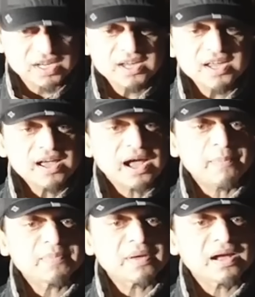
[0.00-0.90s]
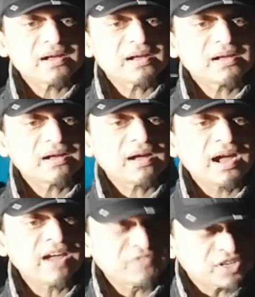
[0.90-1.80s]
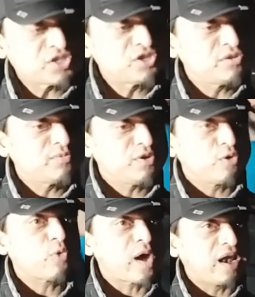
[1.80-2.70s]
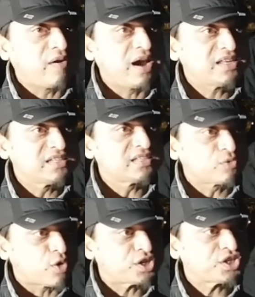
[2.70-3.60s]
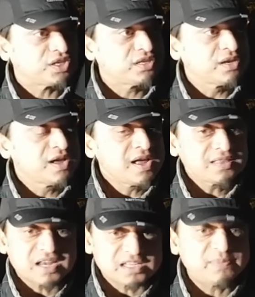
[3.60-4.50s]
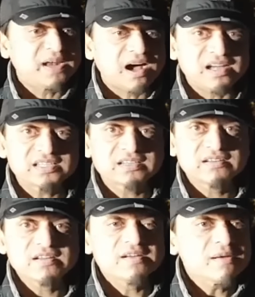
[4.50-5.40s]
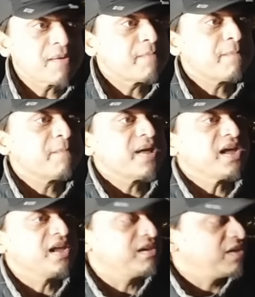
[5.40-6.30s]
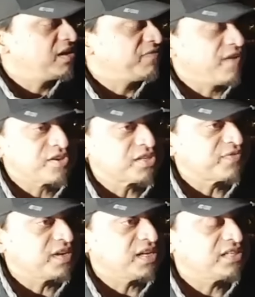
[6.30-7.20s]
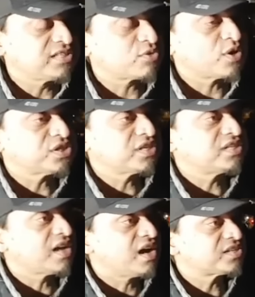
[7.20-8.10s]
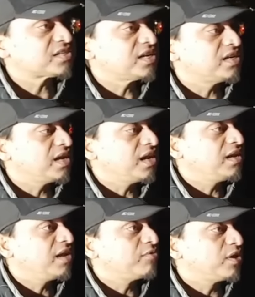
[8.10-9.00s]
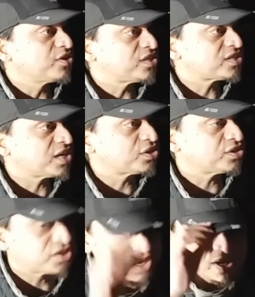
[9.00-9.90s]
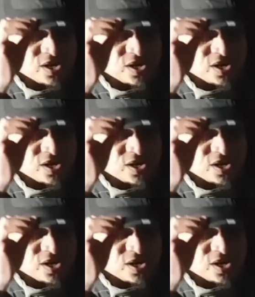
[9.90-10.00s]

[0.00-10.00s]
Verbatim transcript: Mm. Um, I have to assume you're well read. This is a question mm. that has been asked. Of course. In in philosophy, this is a question yeah. that is asked in in, in, in religious discussions. Yeah.